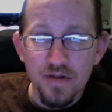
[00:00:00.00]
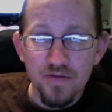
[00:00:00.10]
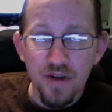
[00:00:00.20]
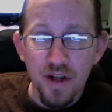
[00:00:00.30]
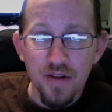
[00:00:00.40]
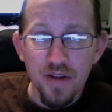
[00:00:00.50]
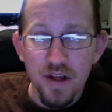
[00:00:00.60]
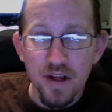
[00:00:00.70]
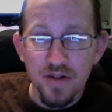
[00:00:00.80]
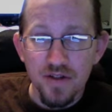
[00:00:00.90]
Funny thing
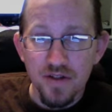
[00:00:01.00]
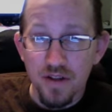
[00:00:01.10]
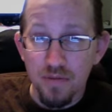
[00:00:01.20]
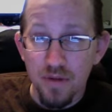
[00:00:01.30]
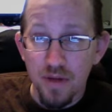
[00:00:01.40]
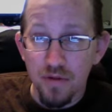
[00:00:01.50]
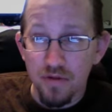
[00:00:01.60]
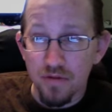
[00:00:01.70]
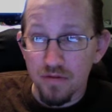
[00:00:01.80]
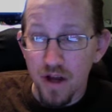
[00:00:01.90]
is that the
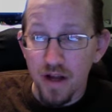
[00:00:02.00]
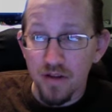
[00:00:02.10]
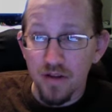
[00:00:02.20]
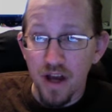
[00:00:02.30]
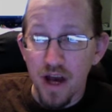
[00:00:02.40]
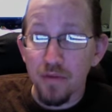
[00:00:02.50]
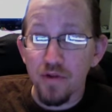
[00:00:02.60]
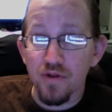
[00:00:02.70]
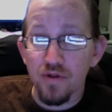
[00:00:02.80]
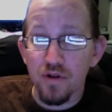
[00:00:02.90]
people at the Apple
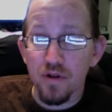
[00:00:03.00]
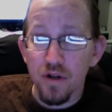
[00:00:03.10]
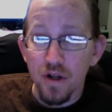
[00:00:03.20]
store